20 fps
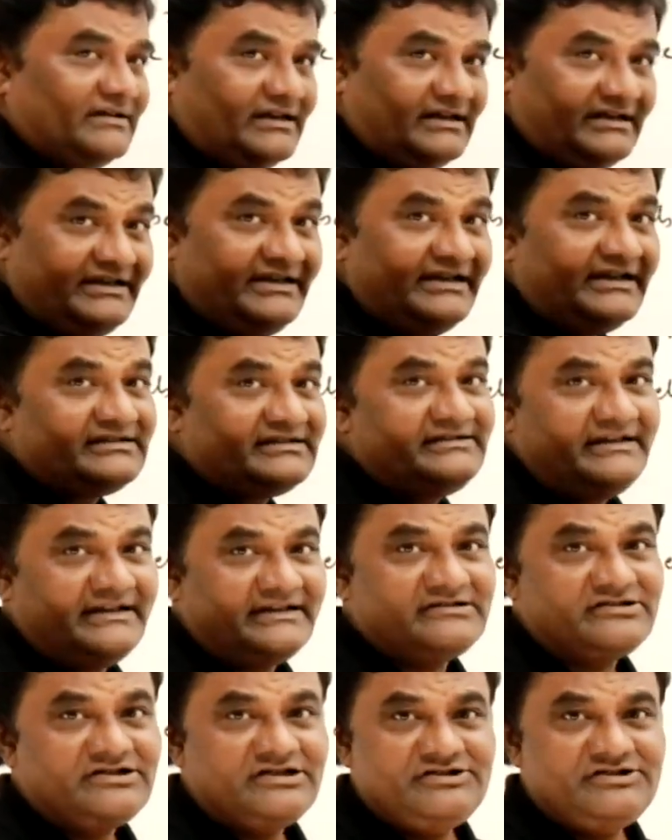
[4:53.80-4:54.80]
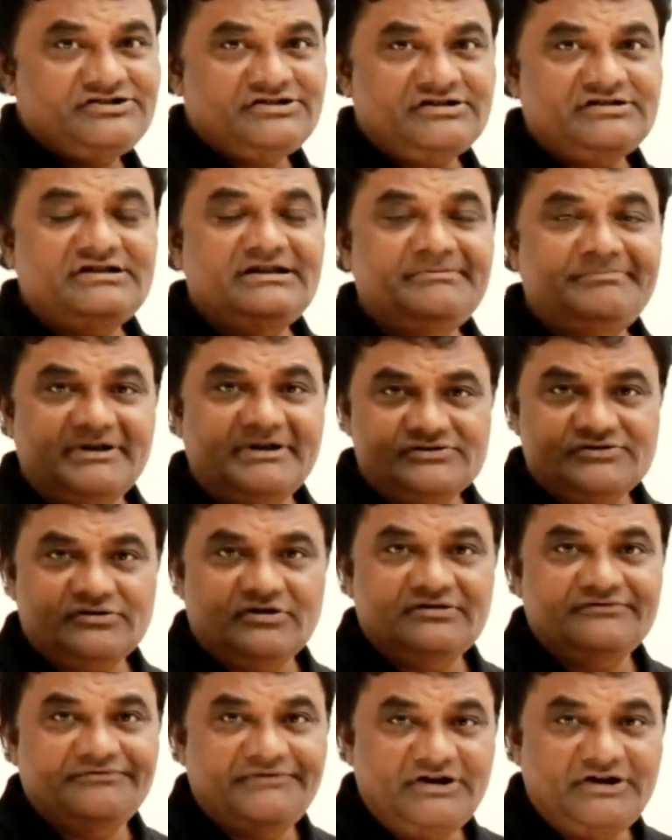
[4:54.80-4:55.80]
That exe extension depends
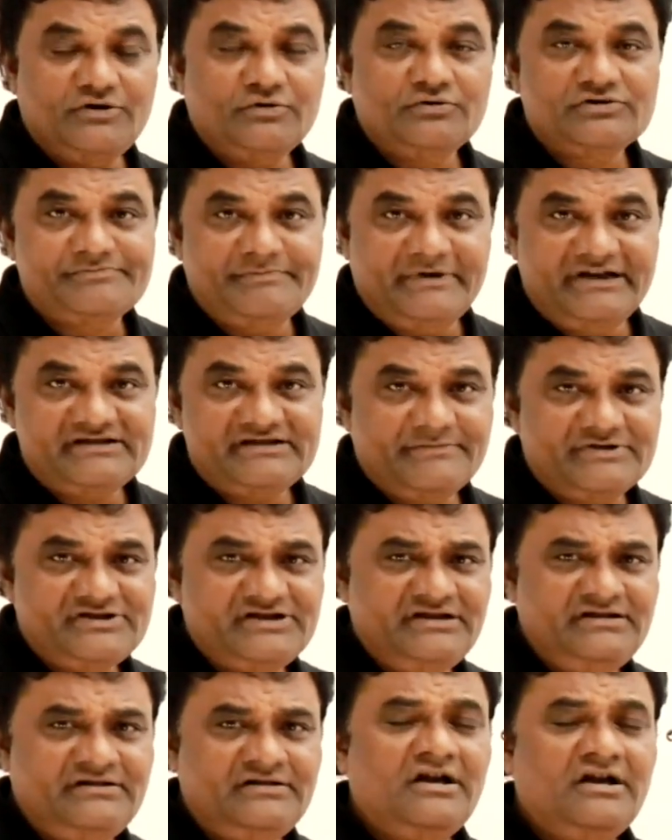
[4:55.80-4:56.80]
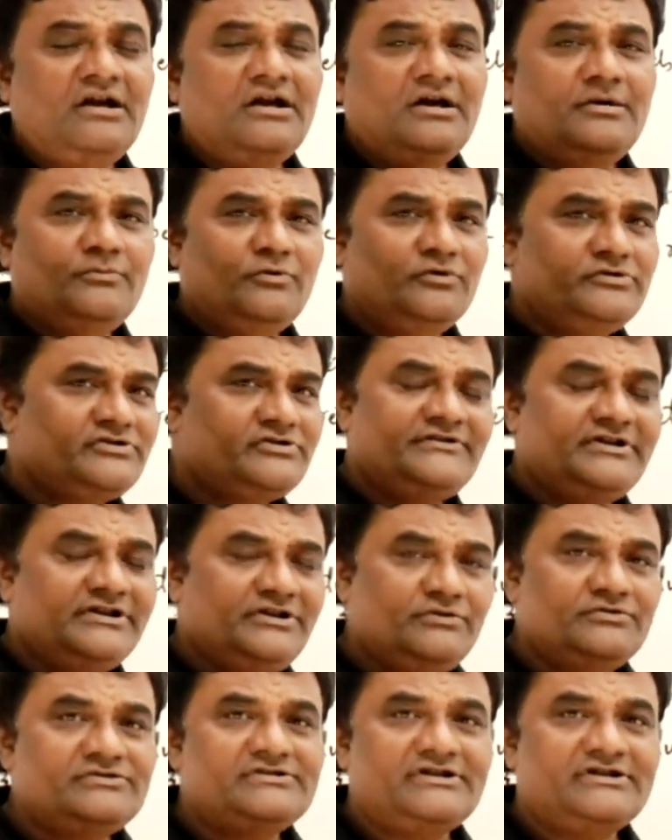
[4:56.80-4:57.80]
on Windows based machine. Most of the
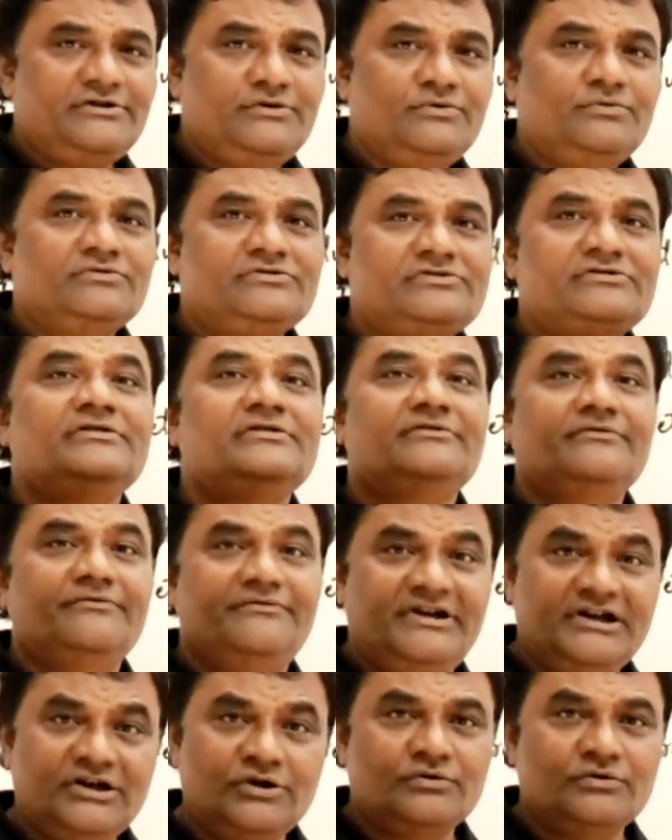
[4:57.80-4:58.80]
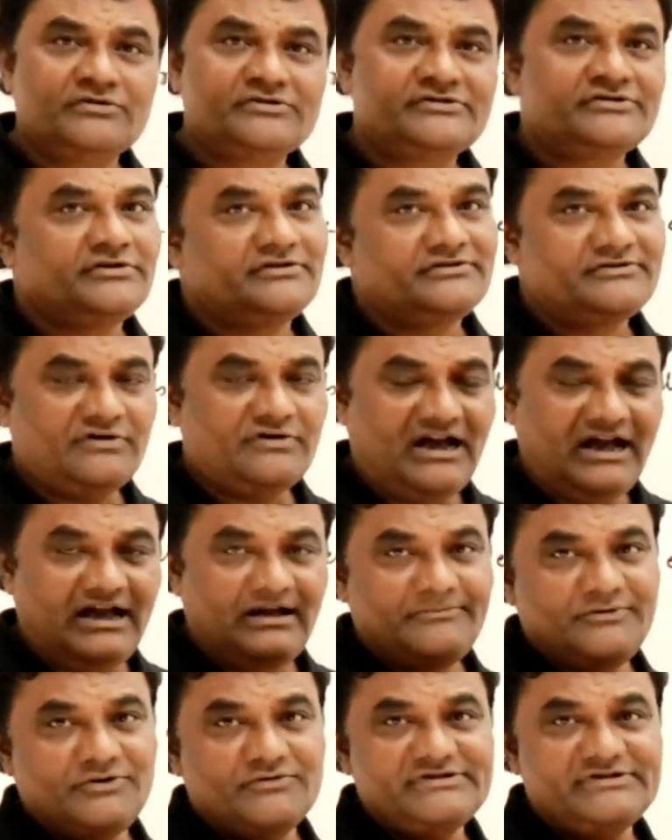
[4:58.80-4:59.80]
user use Windows, so
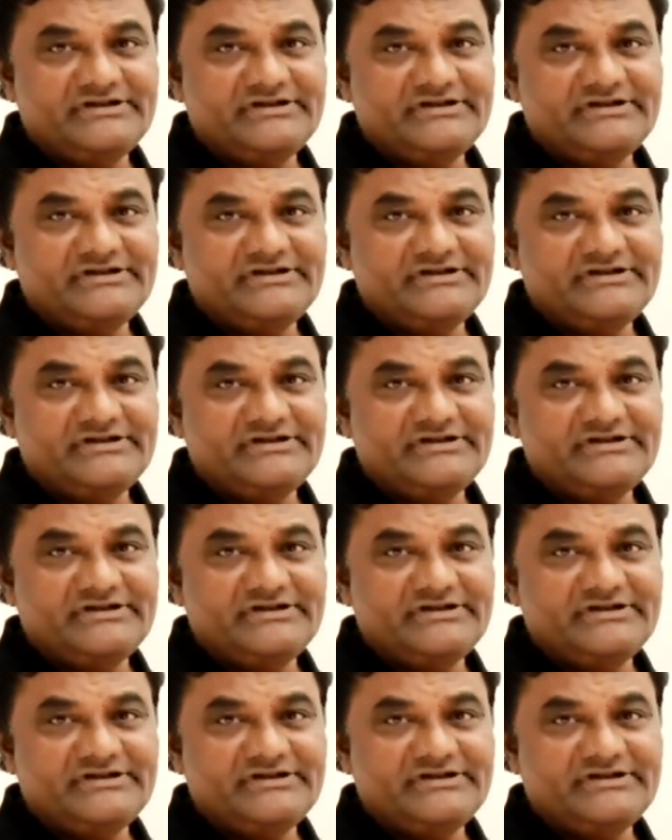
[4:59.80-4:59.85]
I am